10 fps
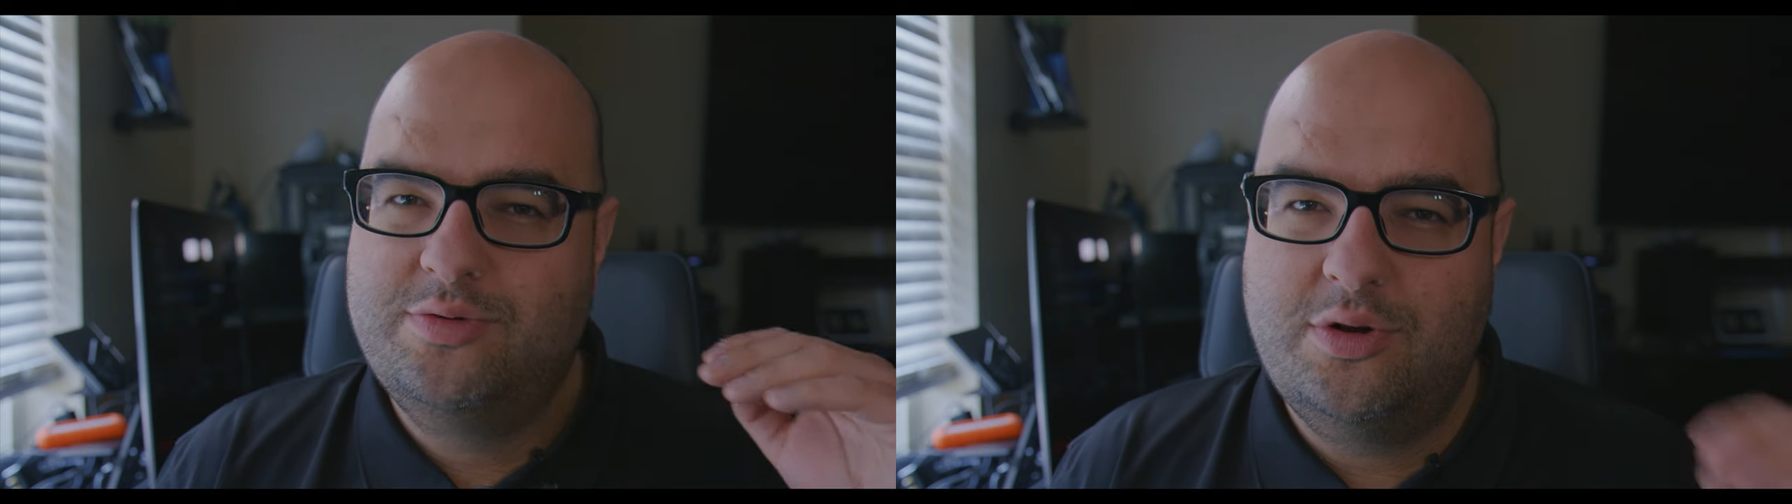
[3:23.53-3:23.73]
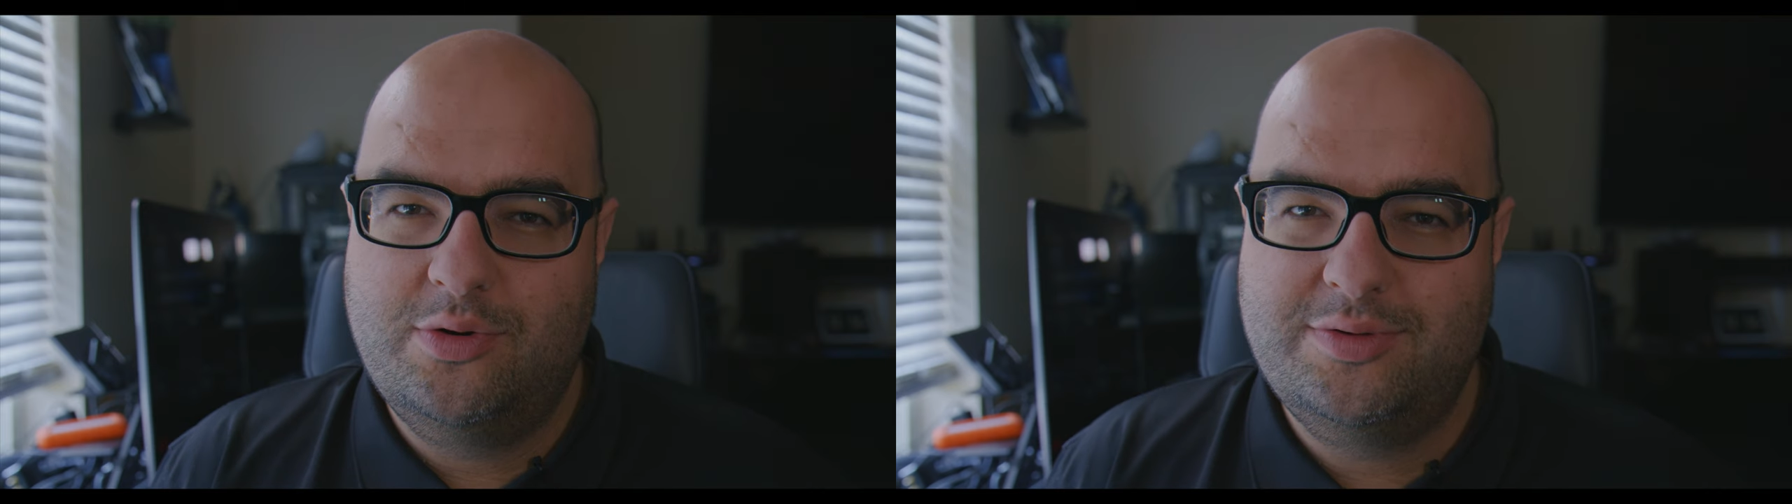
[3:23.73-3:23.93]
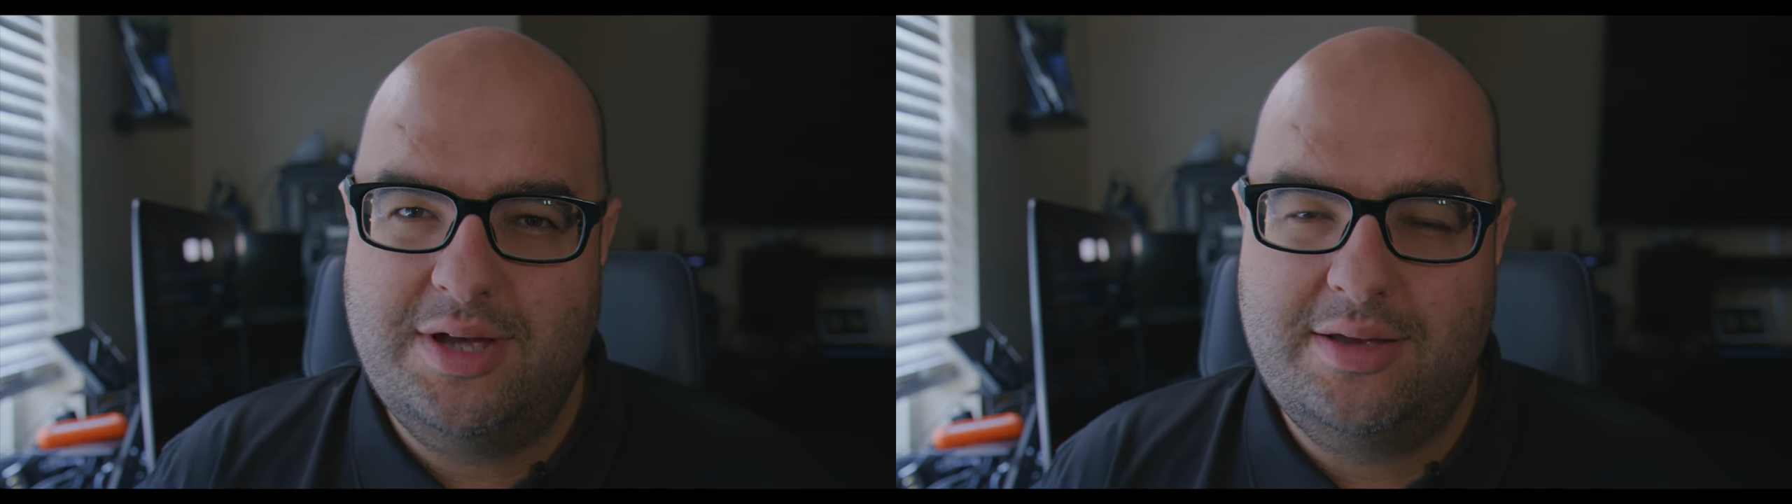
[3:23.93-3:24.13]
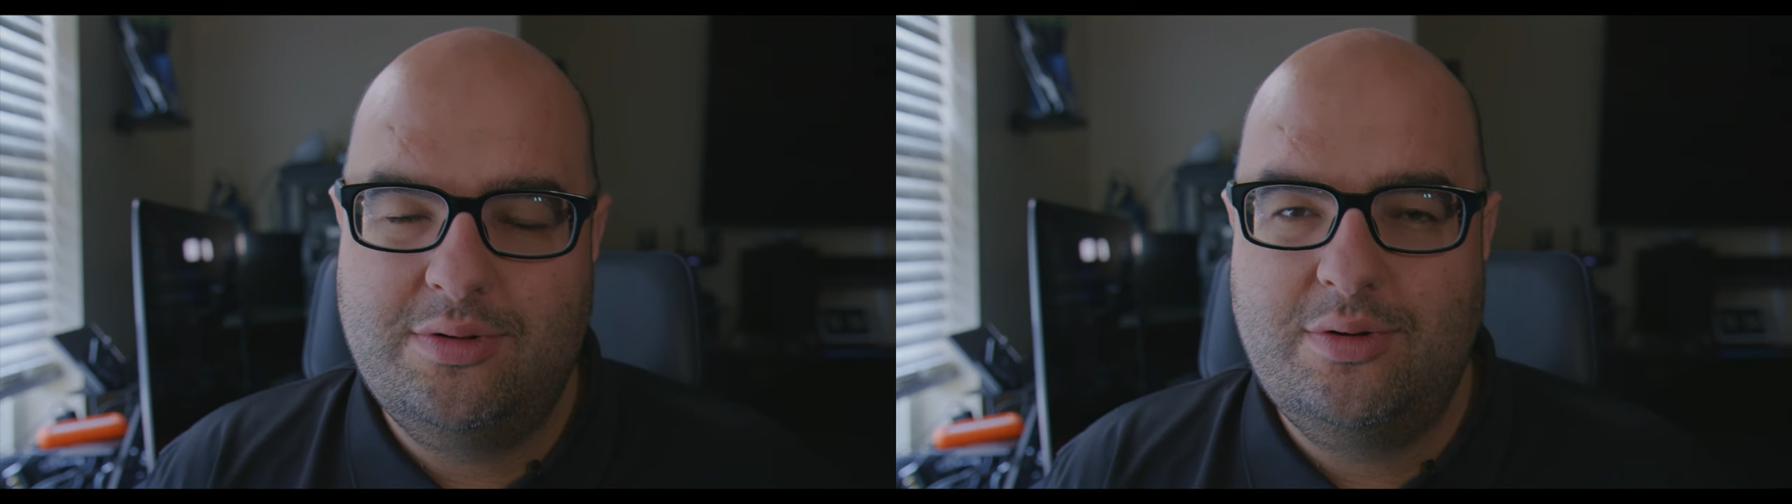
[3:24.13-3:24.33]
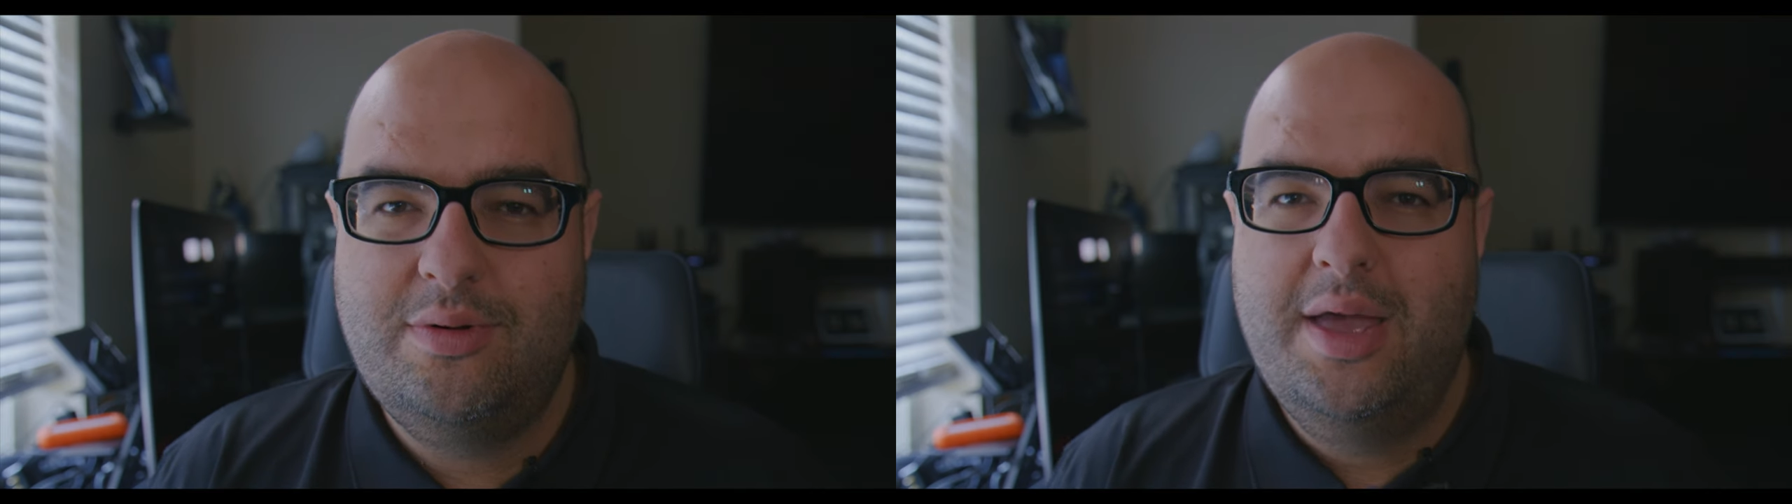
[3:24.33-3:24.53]
is
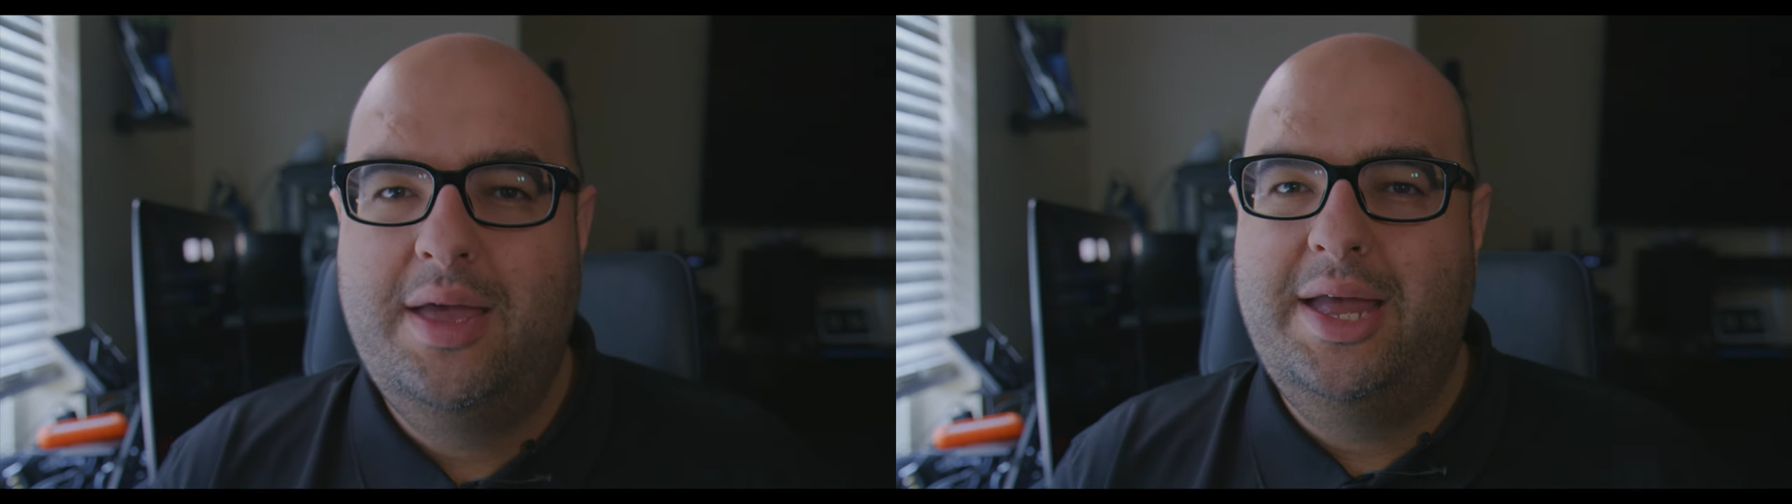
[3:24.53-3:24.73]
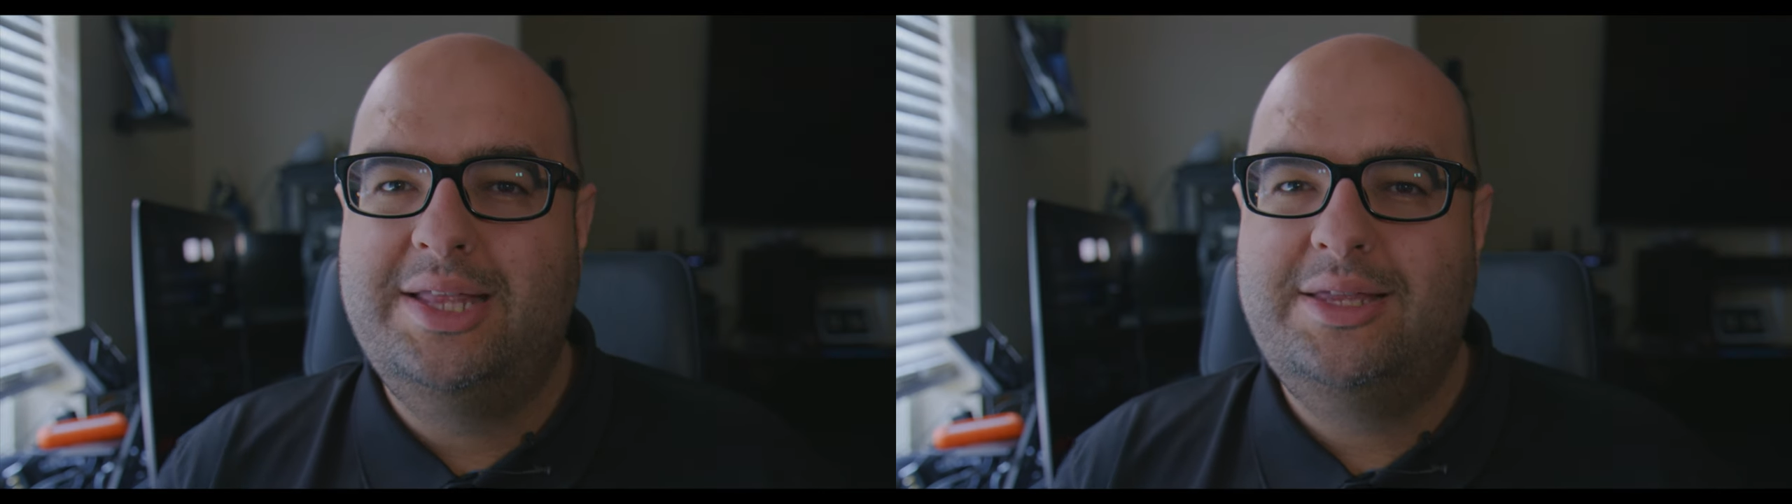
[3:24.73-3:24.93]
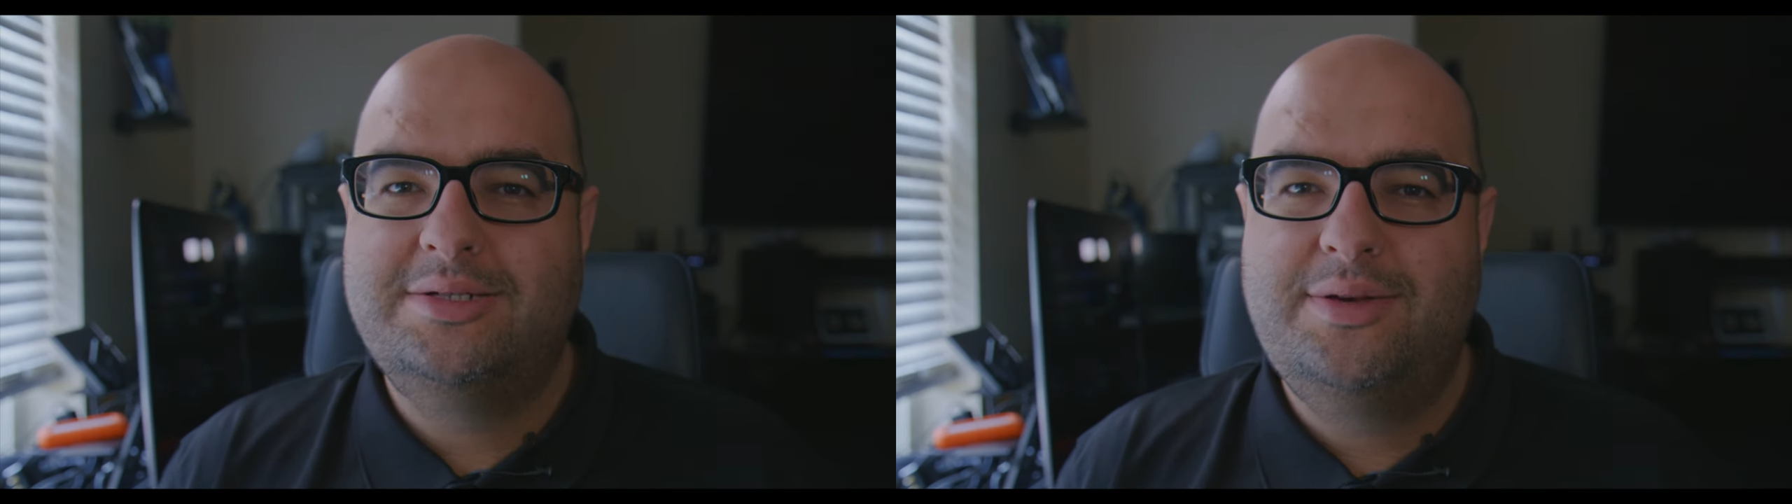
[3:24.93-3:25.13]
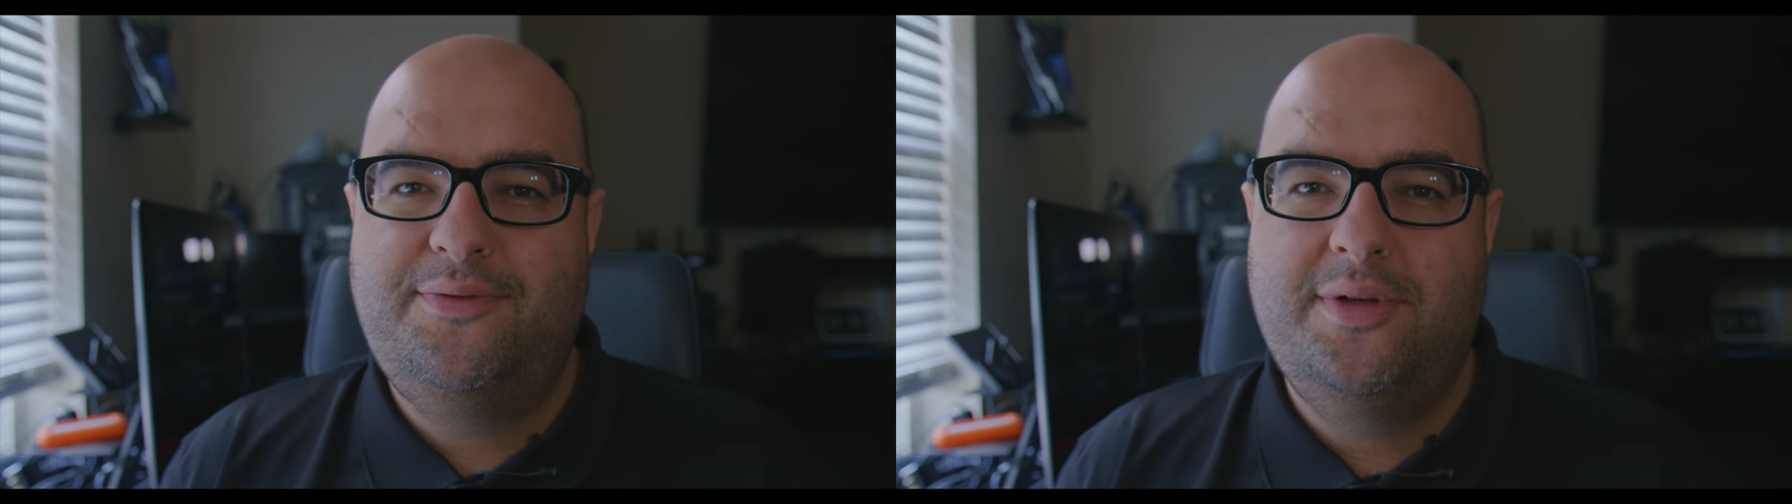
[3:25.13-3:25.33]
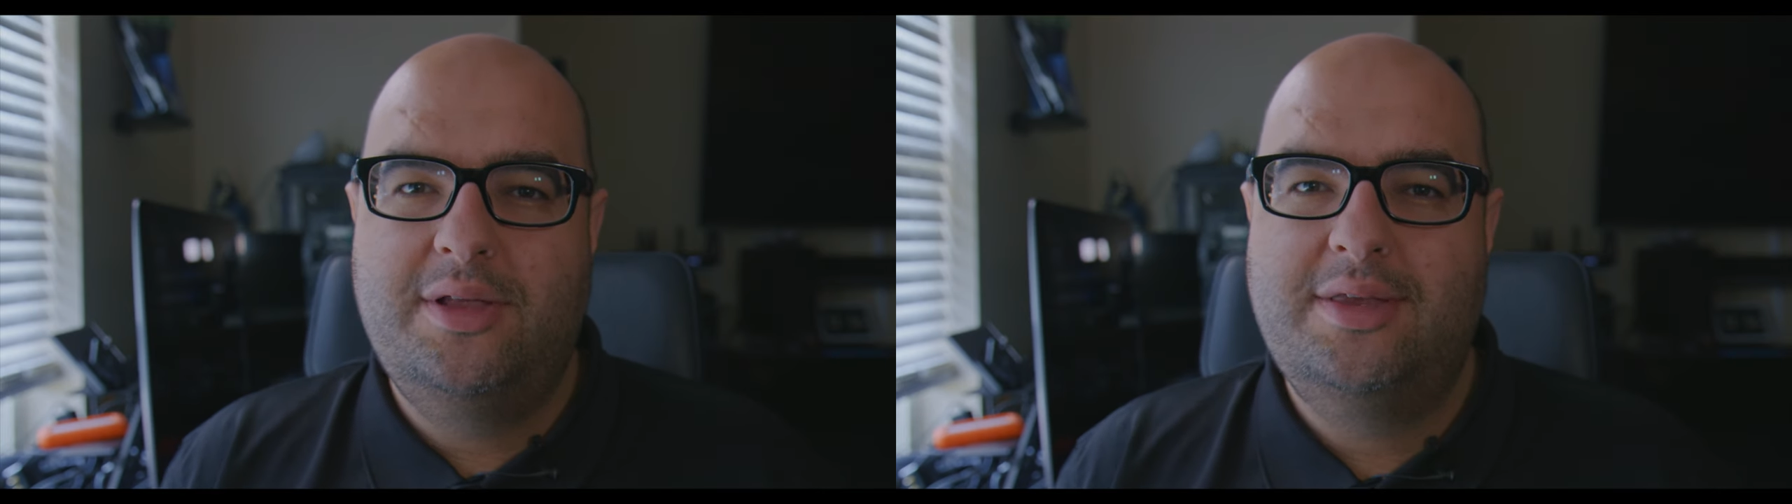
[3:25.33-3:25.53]
horizontal, it doesn't
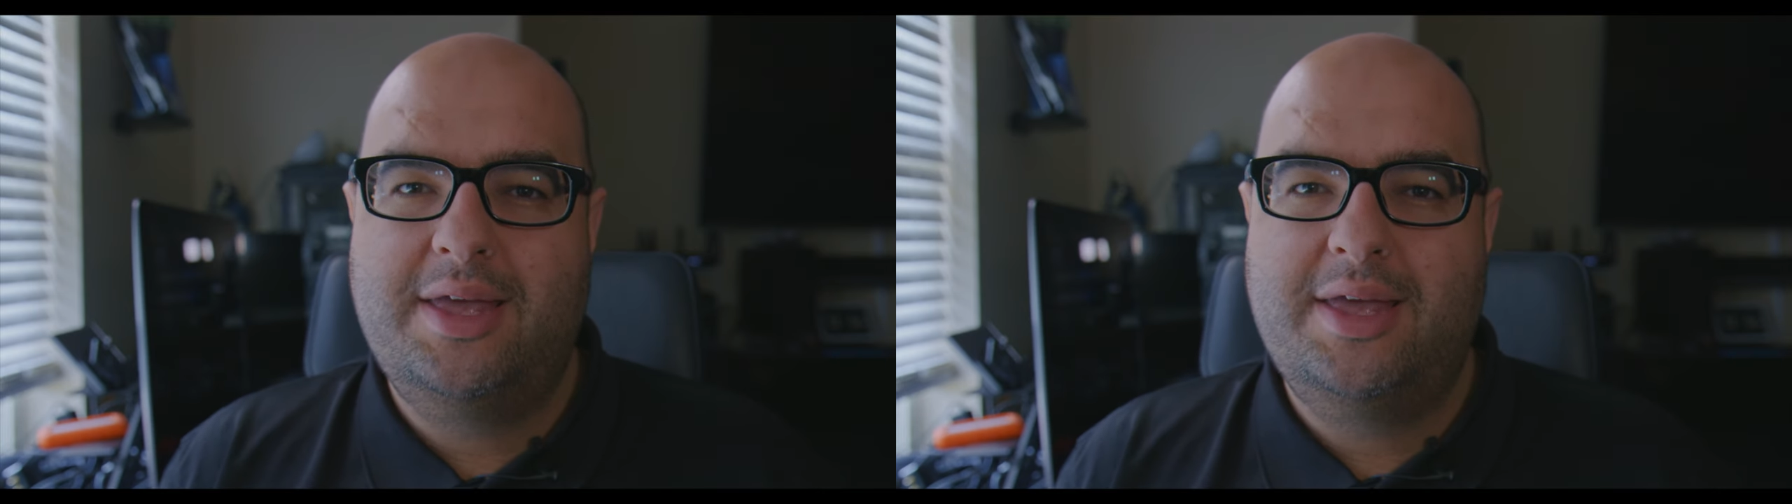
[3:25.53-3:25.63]
fill in the